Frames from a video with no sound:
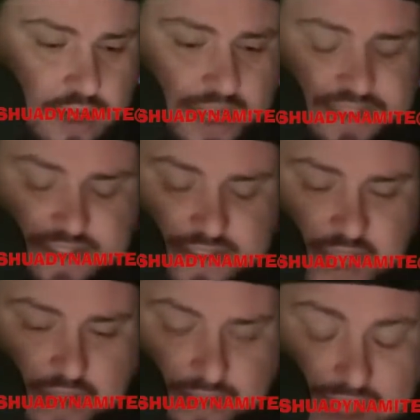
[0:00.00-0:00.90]
It's
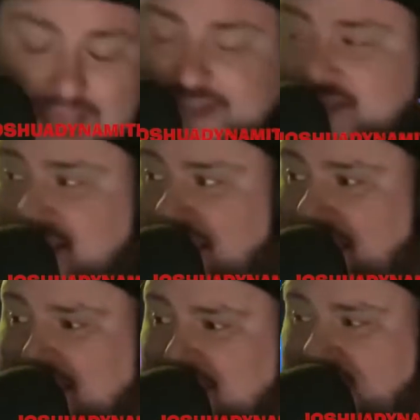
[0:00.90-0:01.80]
the last
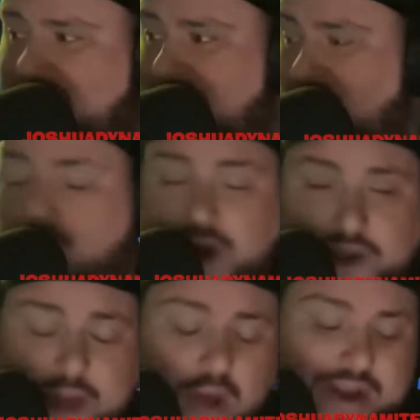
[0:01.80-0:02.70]
thing that you should be
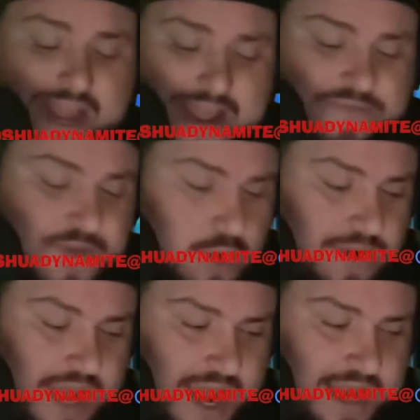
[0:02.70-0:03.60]
worried about if you
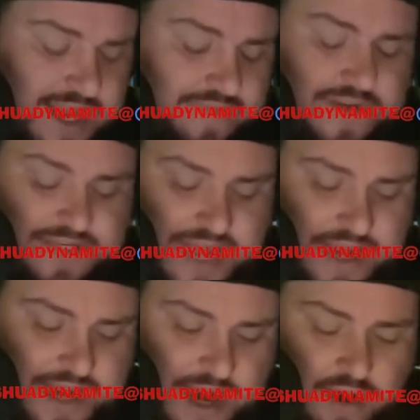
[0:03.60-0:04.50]
can't even
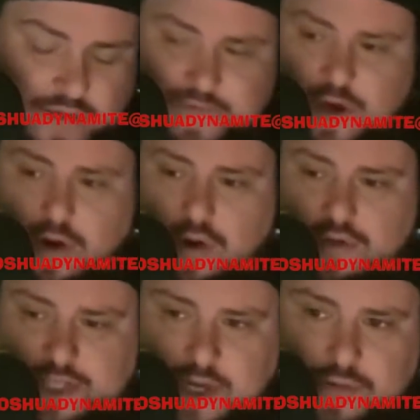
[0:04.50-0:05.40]
take care of your
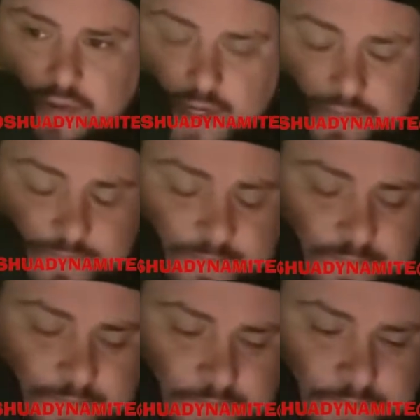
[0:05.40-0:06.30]
own children.
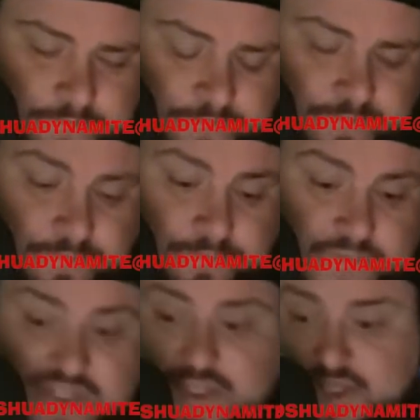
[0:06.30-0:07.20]

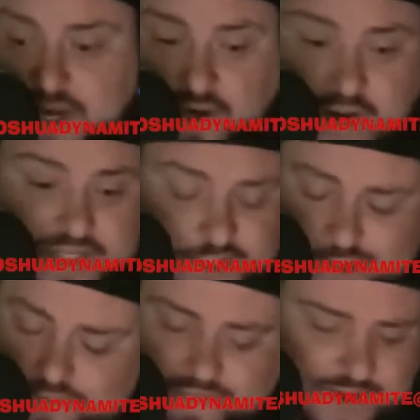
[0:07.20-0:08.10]
Cigarettes
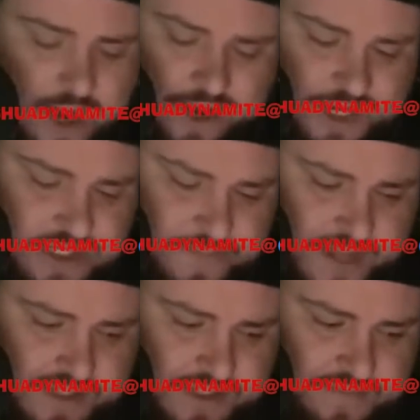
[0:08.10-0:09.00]
too, very
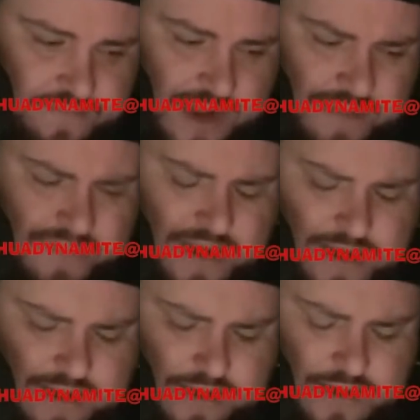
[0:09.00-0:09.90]
expensive. I bet
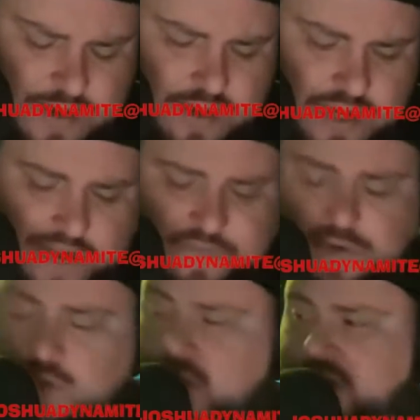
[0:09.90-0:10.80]
if
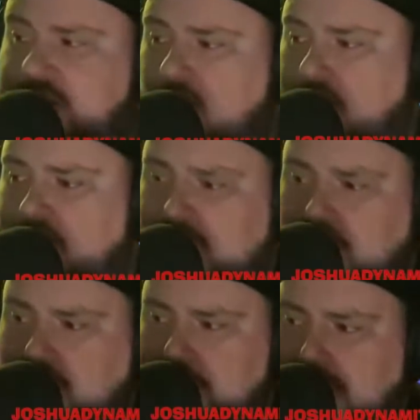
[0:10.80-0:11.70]
you quit smoking,
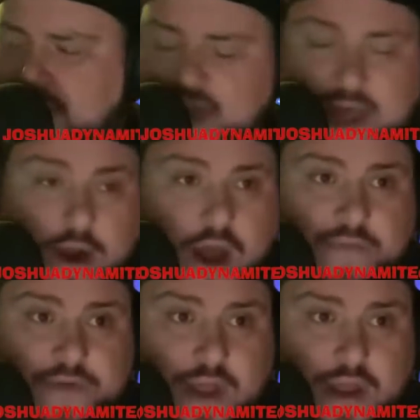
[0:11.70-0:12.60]
you could pay that
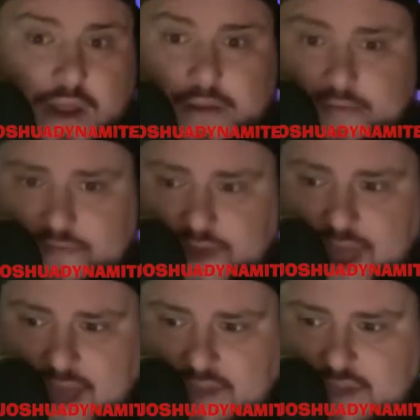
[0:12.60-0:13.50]
off
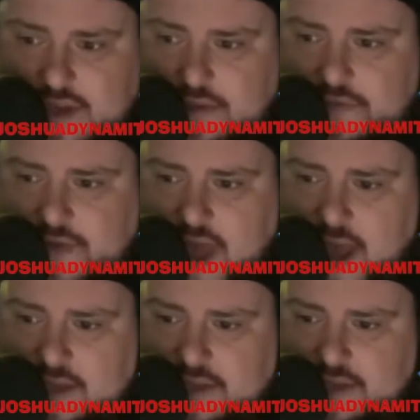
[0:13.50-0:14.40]
fast,
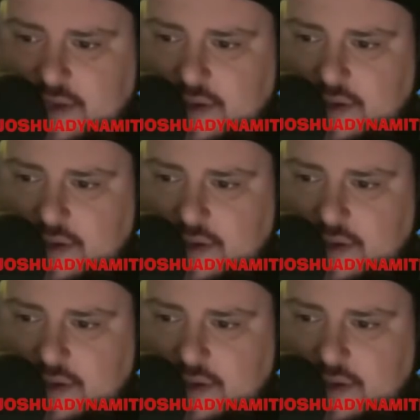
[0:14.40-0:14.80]
fast,